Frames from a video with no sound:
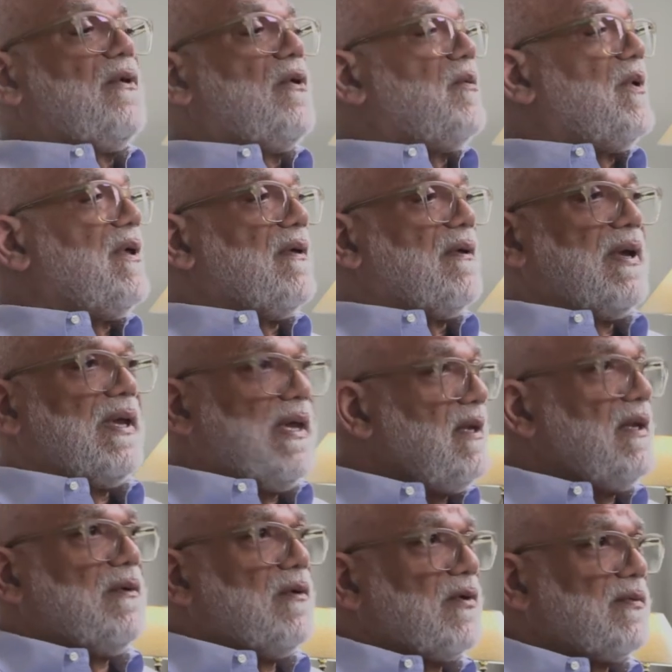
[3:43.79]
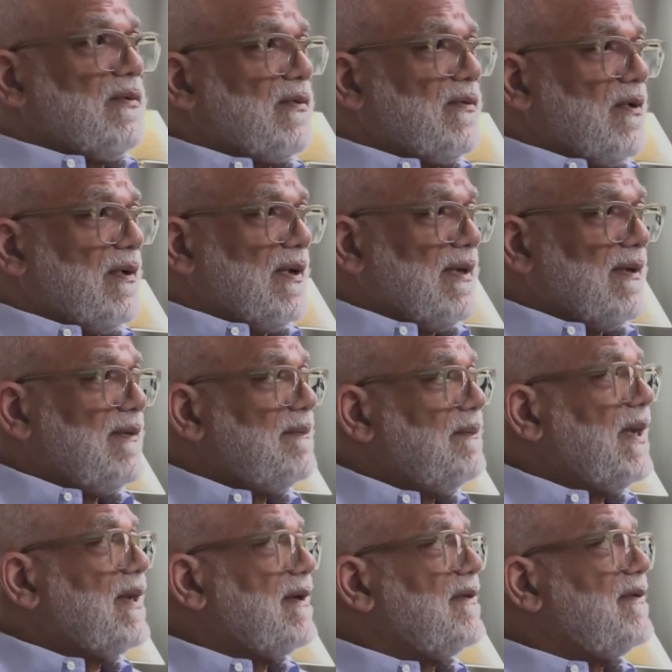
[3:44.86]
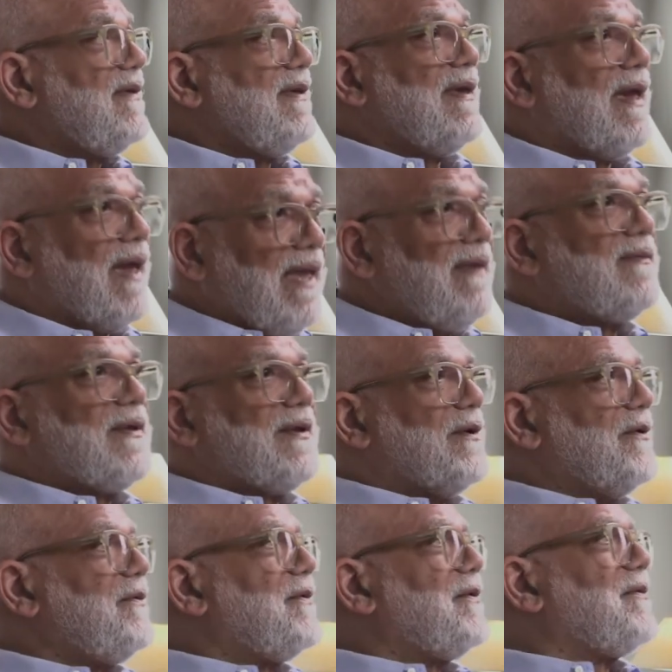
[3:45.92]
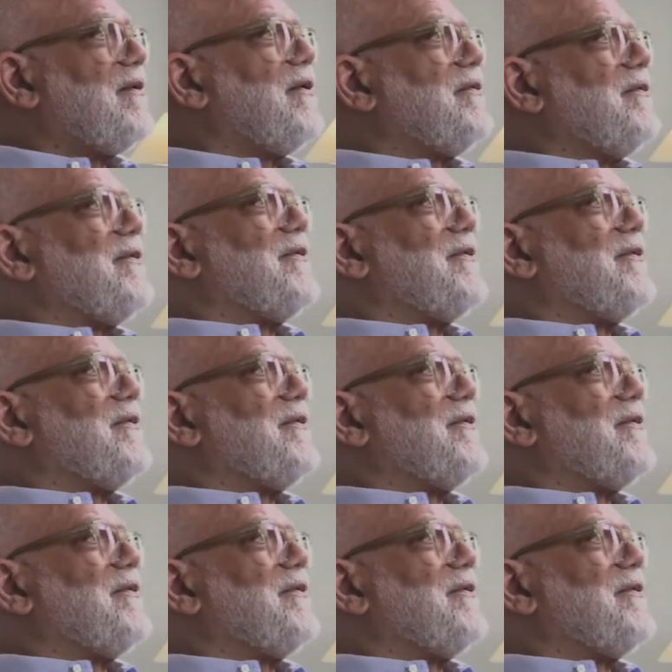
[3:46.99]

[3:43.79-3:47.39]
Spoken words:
know where any grocery store is because she hates to go to the grocery